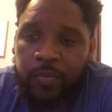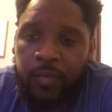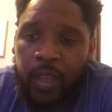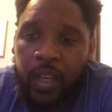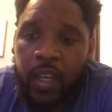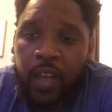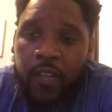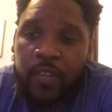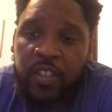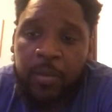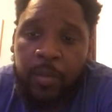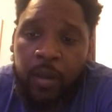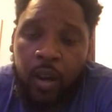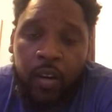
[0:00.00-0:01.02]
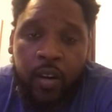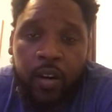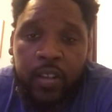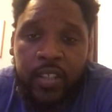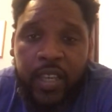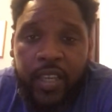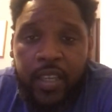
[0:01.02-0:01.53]
and governments are not
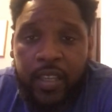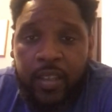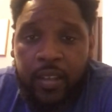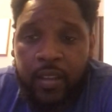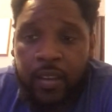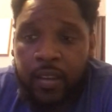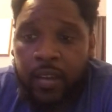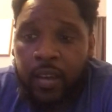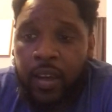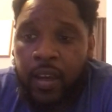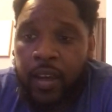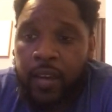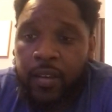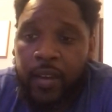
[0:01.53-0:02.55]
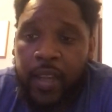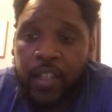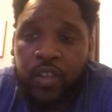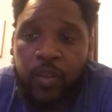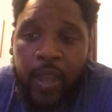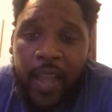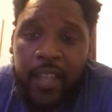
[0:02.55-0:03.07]
taking
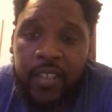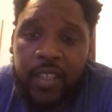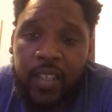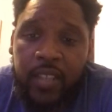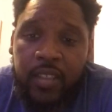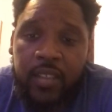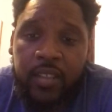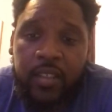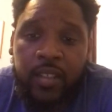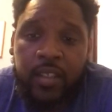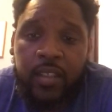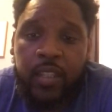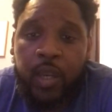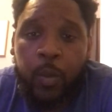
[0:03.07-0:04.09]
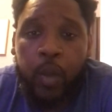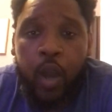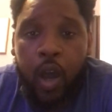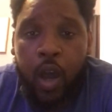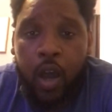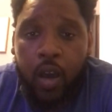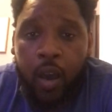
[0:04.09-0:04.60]
natural assets that we
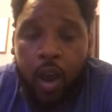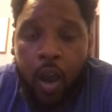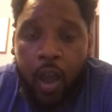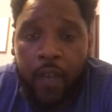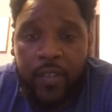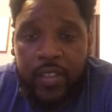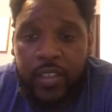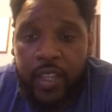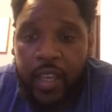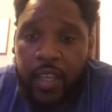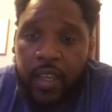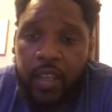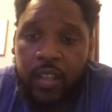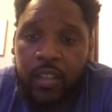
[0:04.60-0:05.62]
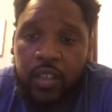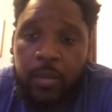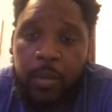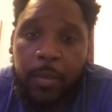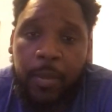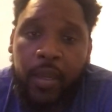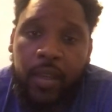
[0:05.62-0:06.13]
all have a stake in as
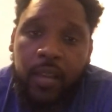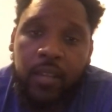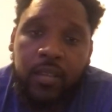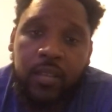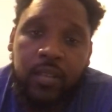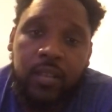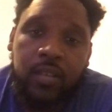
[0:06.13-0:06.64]
human beings.